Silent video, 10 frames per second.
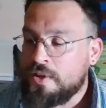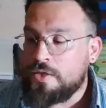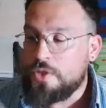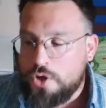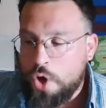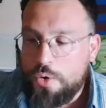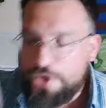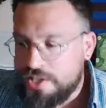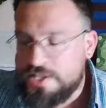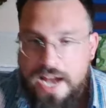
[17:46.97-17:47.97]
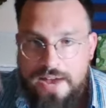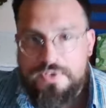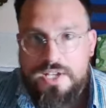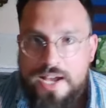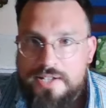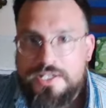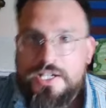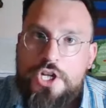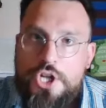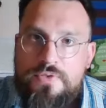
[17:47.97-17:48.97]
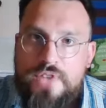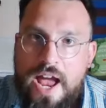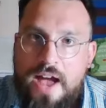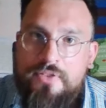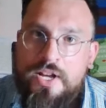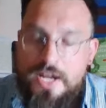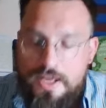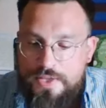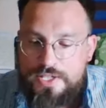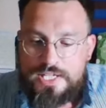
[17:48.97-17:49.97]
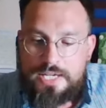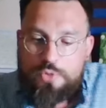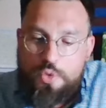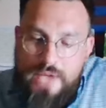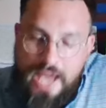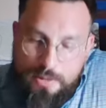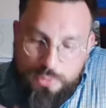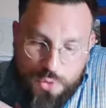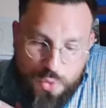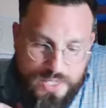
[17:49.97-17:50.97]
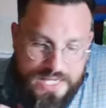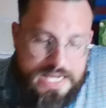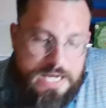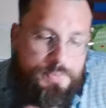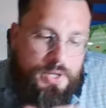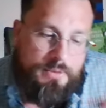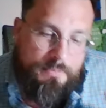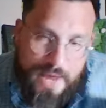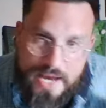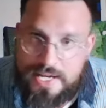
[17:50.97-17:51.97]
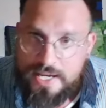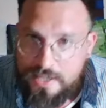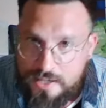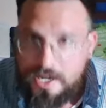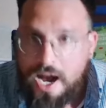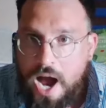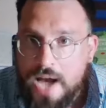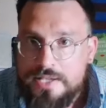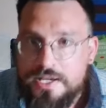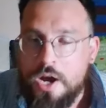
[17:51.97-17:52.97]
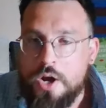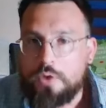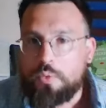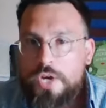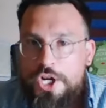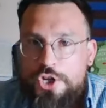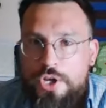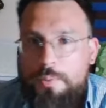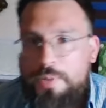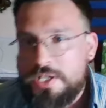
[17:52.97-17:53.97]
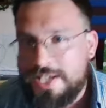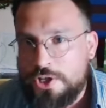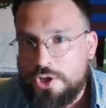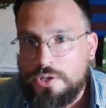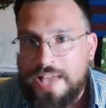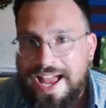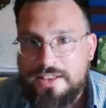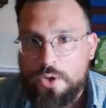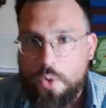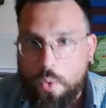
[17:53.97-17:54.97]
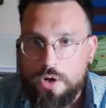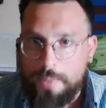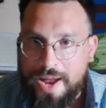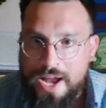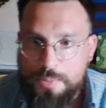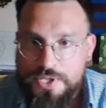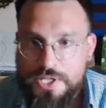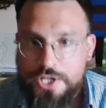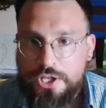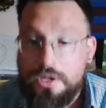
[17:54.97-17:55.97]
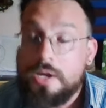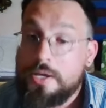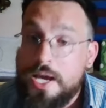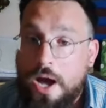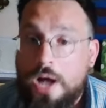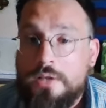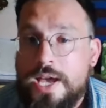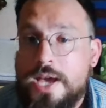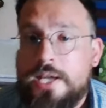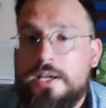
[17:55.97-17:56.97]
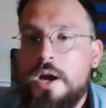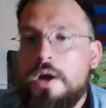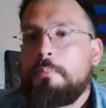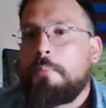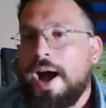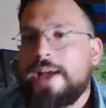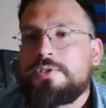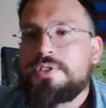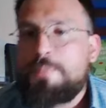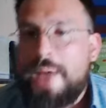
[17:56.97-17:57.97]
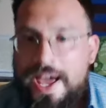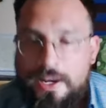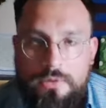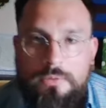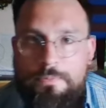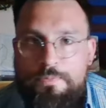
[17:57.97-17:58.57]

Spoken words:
the coaching staff the Kansas City Chiefs have that seem to be able to keep making guys reach their potential at the cornerback position, yeah, I'll take it. Miles Battle,